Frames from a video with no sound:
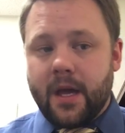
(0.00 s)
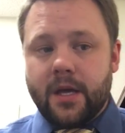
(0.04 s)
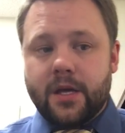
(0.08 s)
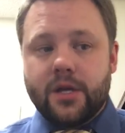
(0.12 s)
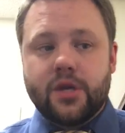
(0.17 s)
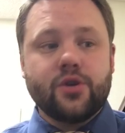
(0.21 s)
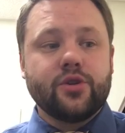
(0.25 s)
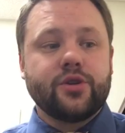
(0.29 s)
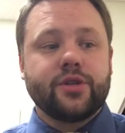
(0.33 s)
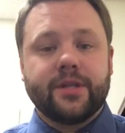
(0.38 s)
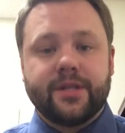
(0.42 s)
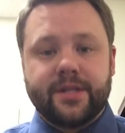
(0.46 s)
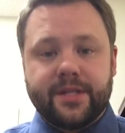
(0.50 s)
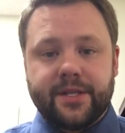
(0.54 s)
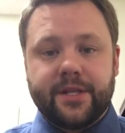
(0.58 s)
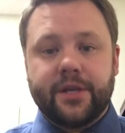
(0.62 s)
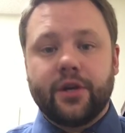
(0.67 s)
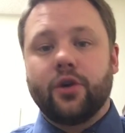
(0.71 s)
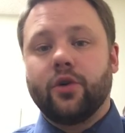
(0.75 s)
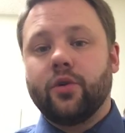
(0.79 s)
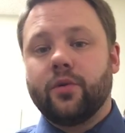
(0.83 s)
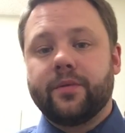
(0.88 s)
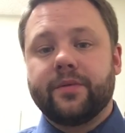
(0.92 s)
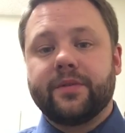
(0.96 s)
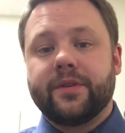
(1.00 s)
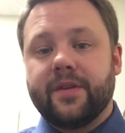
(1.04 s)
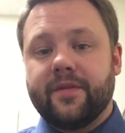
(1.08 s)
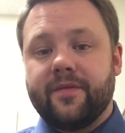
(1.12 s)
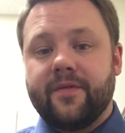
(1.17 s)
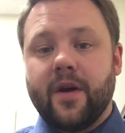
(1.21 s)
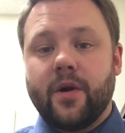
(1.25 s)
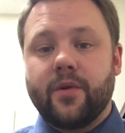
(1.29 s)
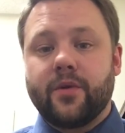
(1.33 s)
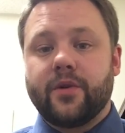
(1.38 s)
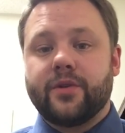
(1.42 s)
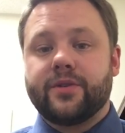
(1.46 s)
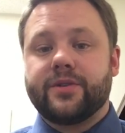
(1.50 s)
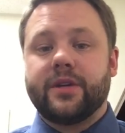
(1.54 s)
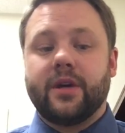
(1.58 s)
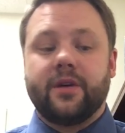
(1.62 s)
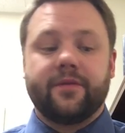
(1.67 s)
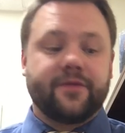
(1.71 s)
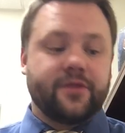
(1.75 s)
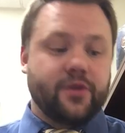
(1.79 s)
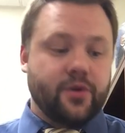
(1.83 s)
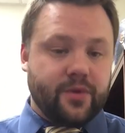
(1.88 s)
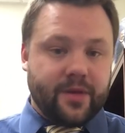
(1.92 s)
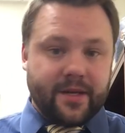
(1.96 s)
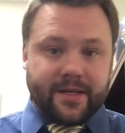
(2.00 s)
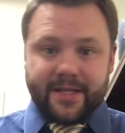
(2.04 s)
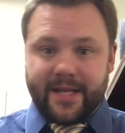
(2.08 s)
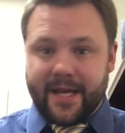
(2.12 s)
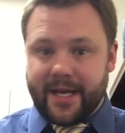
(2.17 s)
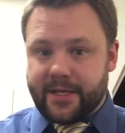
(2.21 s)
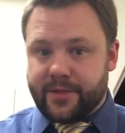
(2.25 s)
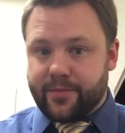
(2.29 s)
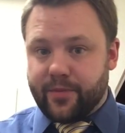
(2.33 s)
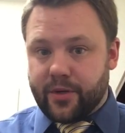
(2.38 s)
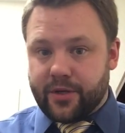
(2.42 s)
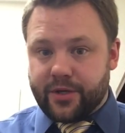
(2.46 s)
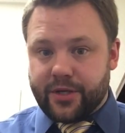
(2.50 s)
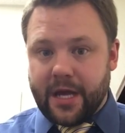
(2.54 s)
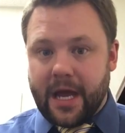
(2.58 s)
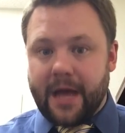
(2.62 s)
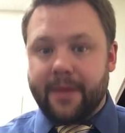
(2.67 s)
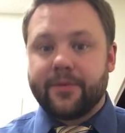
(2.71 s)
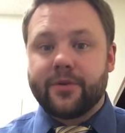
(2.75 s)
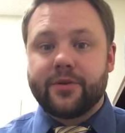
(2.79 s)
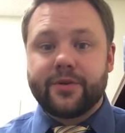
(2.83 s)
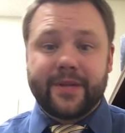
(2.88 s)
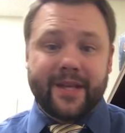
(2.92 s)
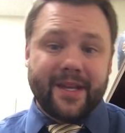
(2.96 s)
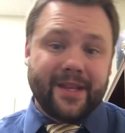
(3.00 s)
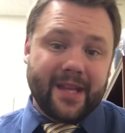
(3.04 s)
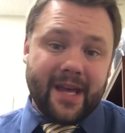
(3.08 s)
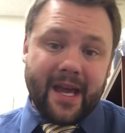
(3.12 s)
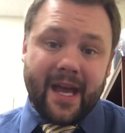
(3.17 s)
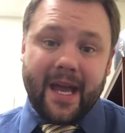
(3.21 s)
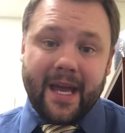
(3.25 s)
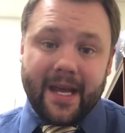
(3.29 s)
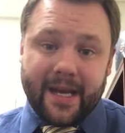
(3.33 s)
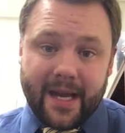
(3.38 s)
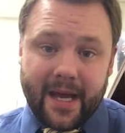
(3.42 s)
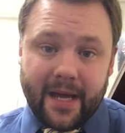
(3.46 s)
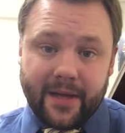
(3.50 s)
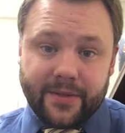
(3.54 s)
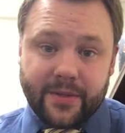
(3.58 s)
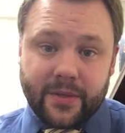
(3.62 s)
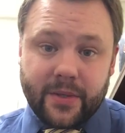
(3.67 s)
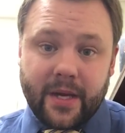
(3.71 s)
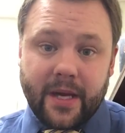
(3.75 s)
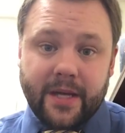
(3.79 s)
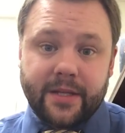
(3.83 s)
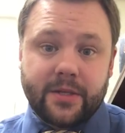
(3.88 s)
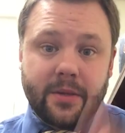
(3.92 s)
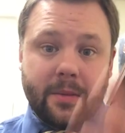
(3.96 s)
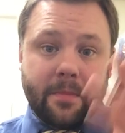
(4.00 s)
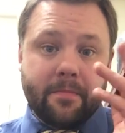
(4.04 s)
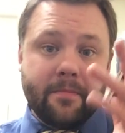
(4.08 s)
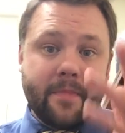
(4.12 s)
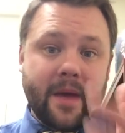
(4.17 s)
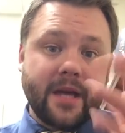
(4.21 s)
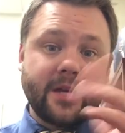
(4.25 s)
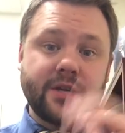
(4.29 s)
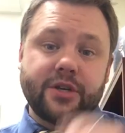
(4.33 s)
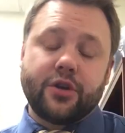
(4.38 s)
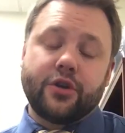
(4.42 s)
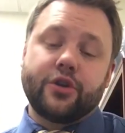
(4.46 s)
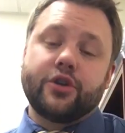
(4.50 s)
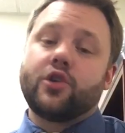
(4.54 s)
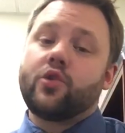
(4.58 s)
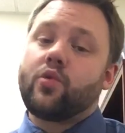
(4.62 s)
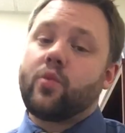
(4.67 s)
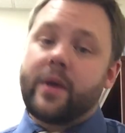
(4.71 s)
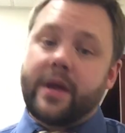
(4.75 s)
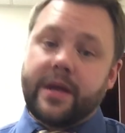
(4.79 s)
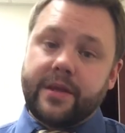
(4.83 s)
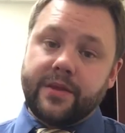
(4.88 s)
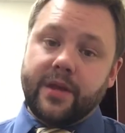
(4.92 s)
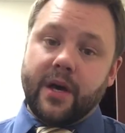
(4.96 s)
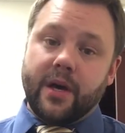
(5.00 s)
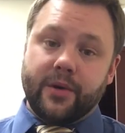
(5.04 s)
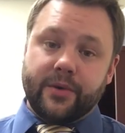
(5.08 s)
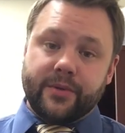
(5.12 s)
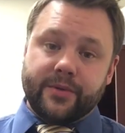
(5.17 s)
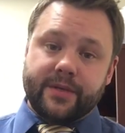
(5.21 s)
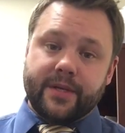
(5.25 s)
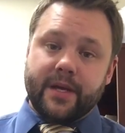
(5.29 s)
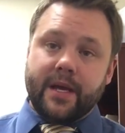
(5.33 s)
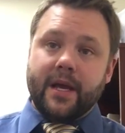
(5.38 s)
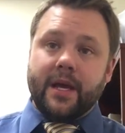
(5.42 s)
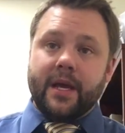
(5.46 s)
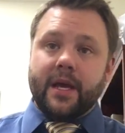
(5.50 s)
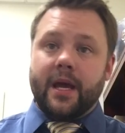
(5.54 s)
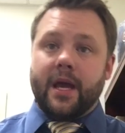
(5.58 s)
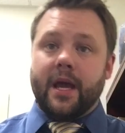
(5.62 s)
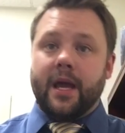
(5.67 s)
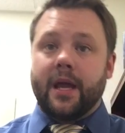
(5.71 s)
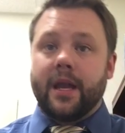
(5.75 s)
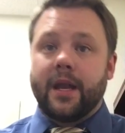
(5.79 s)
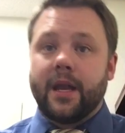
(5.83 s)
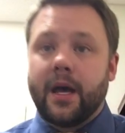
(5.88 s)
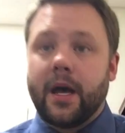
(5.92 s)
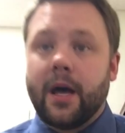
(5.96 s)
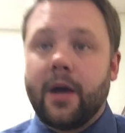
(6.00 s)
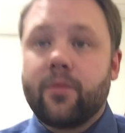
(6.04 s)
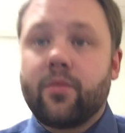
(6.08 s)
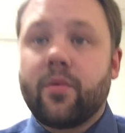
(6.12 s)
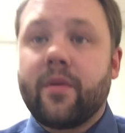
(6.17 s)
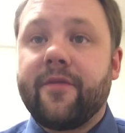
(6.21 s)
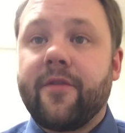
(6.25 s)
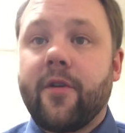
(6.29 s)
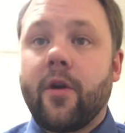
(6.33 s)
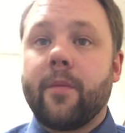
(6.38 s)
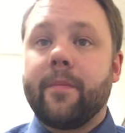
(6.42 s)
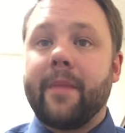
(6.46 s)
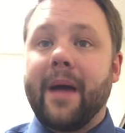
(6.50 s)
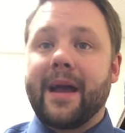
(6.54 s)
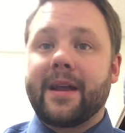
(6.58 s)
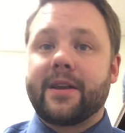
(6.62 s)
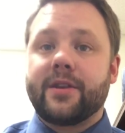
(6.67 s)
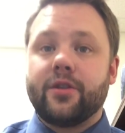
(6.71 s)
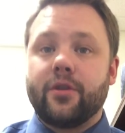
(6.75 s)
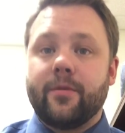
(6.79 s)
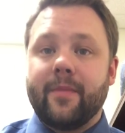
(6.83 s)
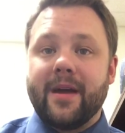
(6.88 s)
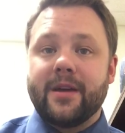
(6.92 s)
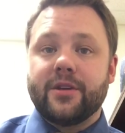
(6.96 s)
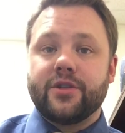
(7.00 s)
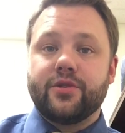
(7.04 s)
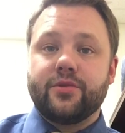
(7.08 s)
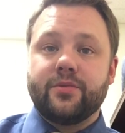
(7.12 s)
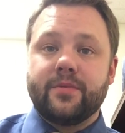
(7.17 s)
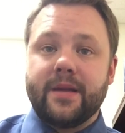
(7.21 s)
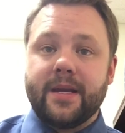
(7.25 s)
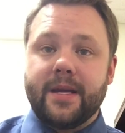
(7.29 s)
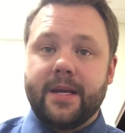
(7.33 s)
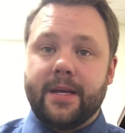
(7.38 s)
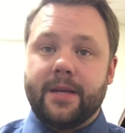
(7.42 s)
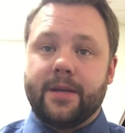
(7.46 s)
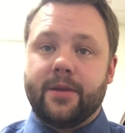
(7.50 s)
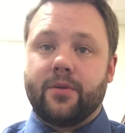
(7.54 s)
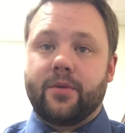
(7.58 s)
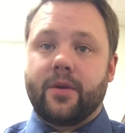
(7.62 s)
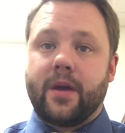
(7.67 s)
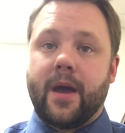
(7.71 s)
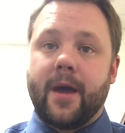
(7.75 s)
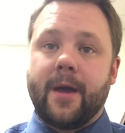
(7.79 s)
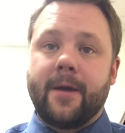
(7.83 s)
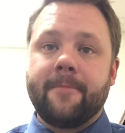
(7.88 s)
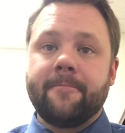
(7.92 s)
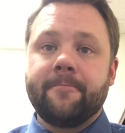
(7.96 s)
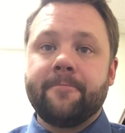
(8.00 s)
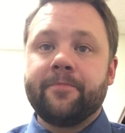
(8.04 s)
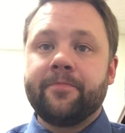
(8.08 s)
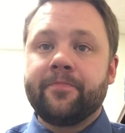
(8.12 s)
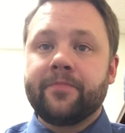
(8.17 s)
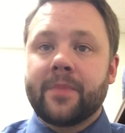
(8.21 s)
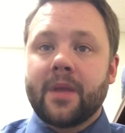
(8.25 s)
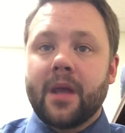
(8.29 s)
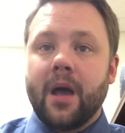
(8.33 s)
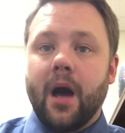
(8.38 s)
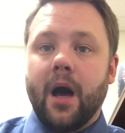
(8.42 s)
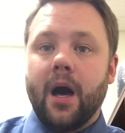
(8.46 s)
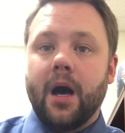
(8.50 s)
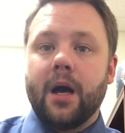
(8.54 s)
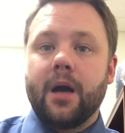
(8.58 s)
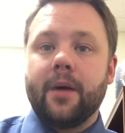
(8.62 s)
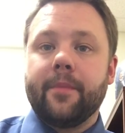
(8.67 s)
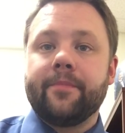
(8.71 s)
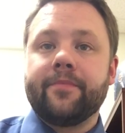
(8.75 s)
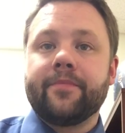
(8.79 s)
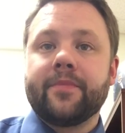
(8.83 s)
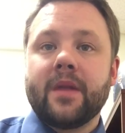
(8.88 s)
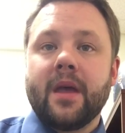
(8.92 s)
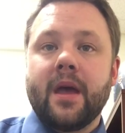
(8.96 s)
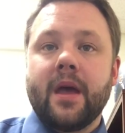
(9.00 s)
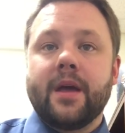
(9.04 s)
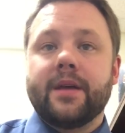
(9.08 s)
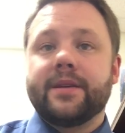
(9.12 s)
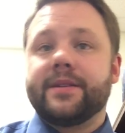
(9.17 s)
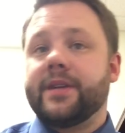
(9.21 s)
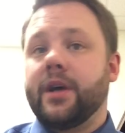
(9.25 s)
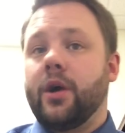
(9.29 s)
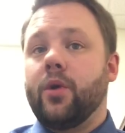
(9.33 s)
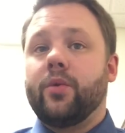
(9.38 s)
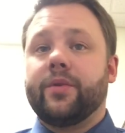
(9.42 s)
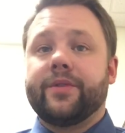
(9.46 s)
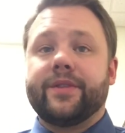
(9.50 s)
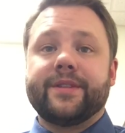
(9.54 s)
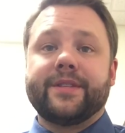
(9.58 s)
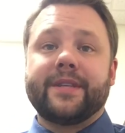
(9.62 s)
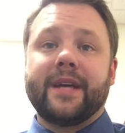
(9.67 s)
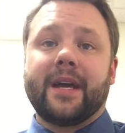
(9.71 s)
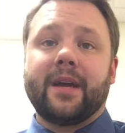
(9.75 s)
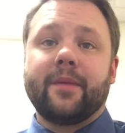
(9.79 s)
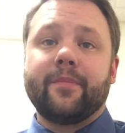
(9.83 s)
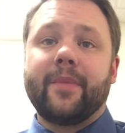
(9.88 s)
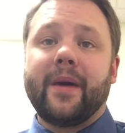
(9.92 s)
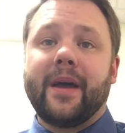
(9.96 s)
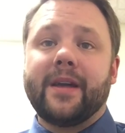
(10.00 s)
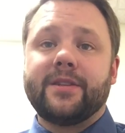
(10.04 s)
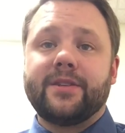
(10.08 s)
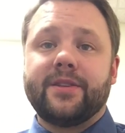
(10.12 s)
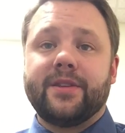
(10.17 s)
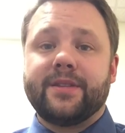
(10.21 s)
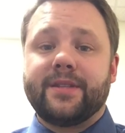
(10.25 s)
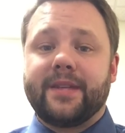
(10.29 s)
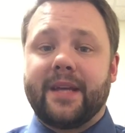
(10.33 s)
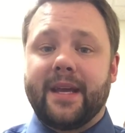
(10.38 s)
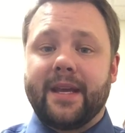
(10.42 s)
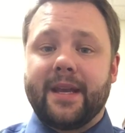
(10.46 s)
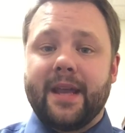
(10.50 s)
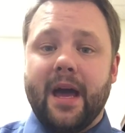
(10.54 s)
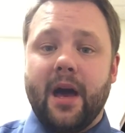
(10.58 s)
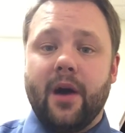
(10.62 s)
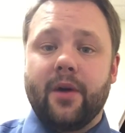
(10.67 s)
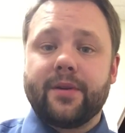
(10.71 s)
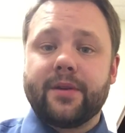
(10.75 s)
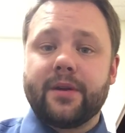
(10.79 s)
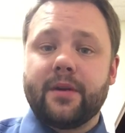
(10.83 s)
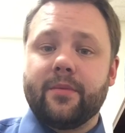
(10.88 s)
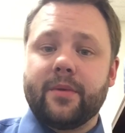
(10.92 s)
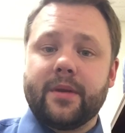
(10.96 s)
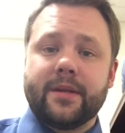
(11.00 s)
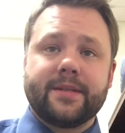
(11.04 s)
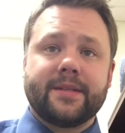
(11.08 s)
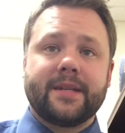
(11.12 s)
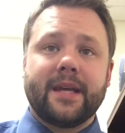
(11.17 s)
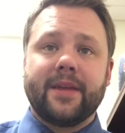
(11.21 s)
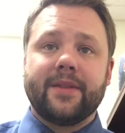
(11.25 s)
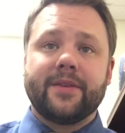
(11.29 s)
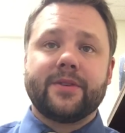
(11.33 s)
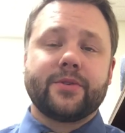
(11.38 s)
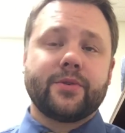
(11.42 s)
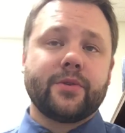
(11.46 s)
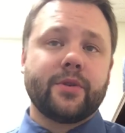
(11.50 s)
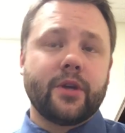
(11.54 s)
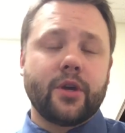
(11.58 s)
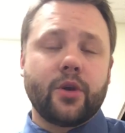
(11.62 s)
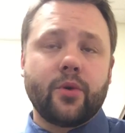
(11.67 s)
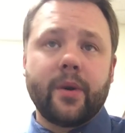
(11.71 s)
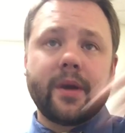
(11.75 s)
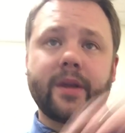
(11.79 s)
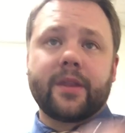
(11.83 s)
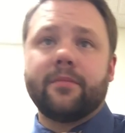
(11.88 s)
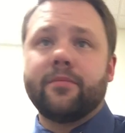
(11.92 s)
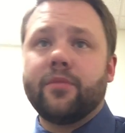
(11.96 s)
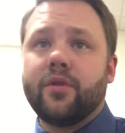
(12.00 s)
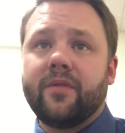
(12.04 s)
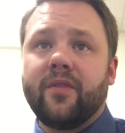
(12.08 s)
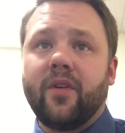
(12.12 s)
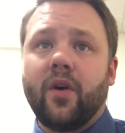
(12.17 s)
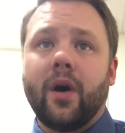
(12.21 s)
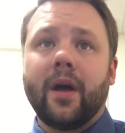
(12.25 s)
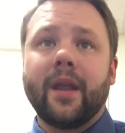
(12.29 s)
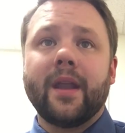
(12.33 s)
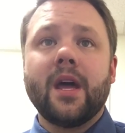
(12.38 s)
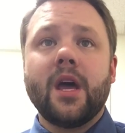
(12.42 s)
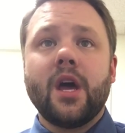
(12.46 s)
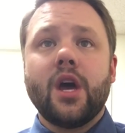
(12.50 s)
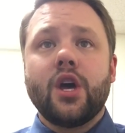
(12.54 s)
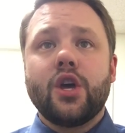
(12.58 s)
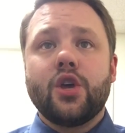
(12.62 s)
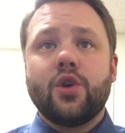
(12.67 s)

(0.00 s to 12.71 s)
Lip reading: You should still devote yourself to the textbook chapters and the handouts, okay? So make sure you read those and refer back to them as you need, okay? So on the second page of this handout, I'm going to say this really quick then move on.